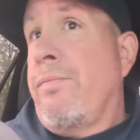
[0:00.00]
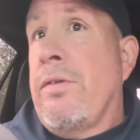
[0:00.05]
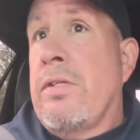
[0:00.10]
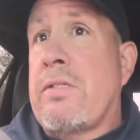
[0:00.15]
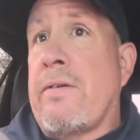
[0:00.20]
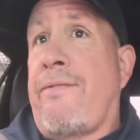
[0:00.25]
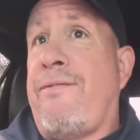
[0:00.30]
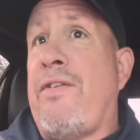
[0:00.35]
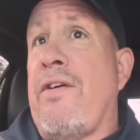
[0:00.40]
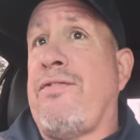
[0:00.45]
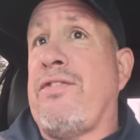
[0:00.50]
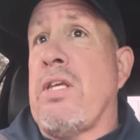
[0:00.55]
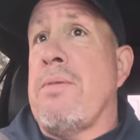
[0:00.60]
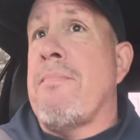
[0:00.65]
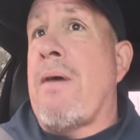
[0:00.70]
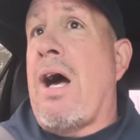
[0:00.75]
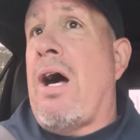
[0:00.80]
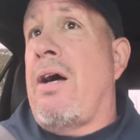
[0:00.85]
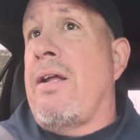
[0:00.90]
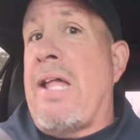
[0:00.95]
It's a
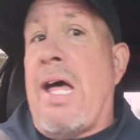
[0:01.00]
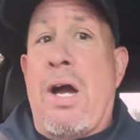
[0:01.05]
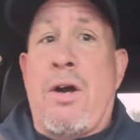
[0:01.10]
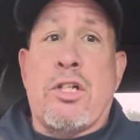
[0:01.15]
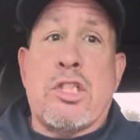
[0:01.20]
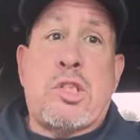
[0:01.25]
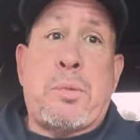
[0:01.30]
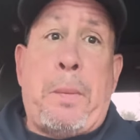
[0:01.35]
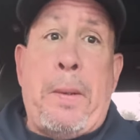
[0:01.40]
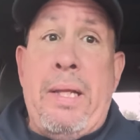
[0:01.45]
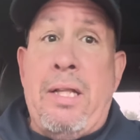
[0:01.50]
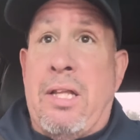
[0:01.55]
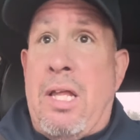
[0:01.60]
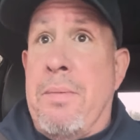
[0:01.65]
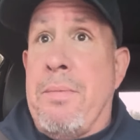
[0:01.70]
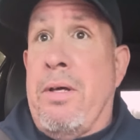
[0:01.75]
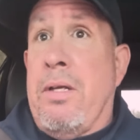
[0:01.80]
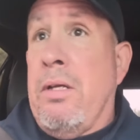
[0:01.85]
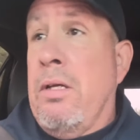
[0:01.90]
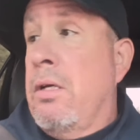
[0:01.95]
50-mile-an-hour speed
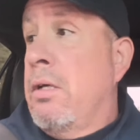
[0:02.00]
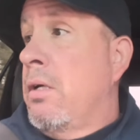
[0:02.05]
limit.